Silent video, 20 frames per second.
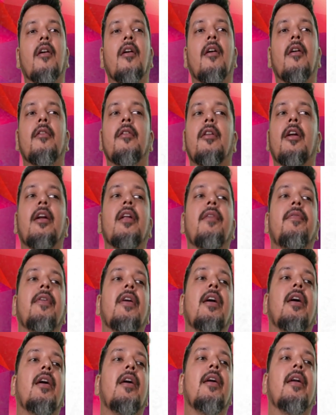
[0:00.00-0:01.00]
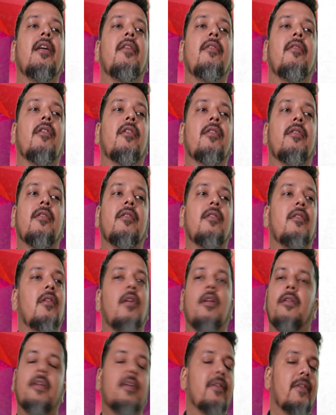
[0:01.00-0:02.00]
The difficulty was,
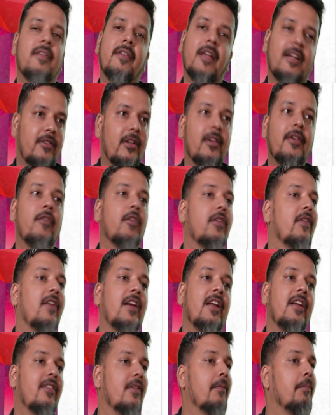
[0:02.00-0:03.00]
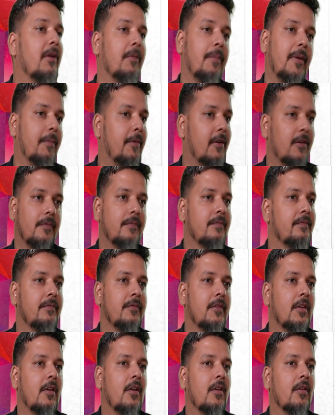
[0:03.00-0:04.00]
this actually was a very simple paper.
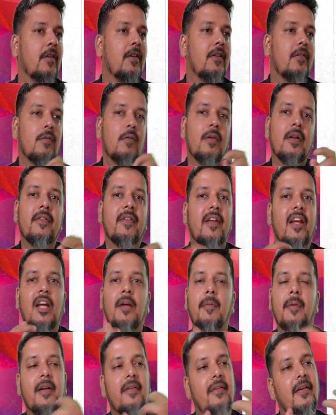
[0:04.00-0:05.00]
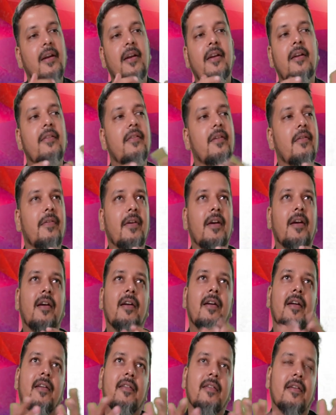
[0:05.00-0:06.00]
So when students came and said it is difficult,
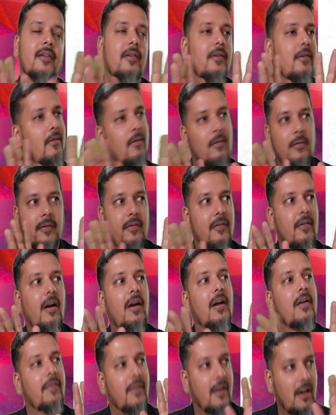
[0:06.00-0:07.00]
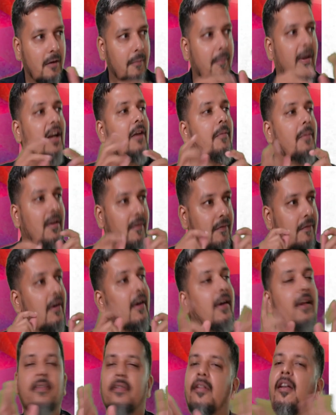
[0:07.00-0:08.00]
I said, no, it's not difficult. Might be
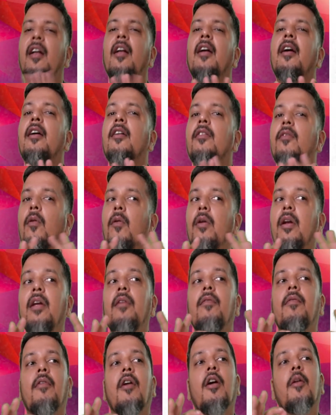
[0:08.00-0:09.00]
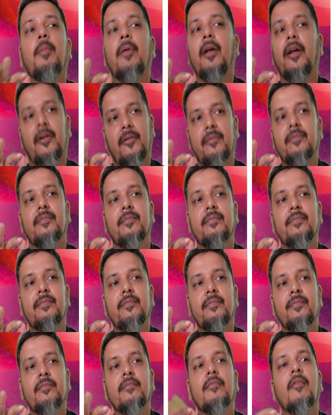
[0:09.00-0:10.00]
wordings. It's only wordplay.
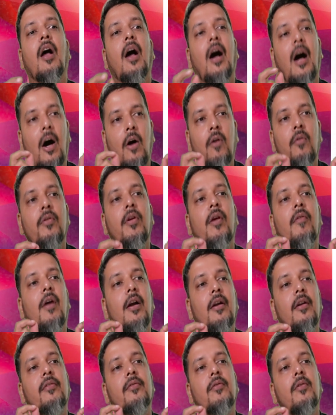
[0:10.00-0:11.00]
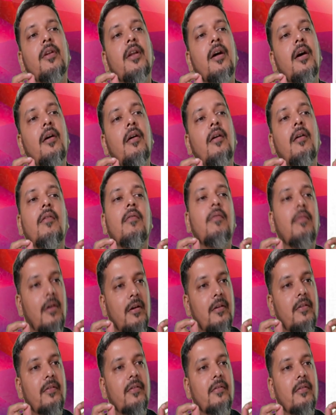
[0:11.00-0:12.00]
How you have understood the
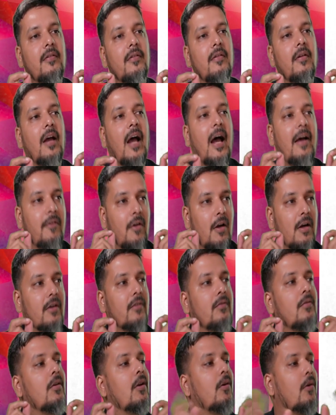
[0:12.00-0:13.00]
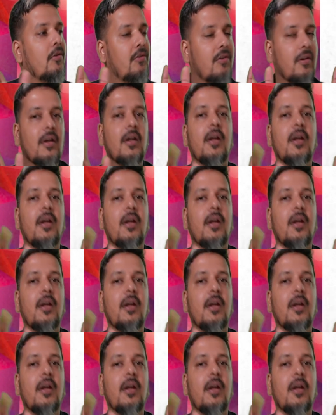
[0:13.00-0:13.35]
words. Have you understood the question?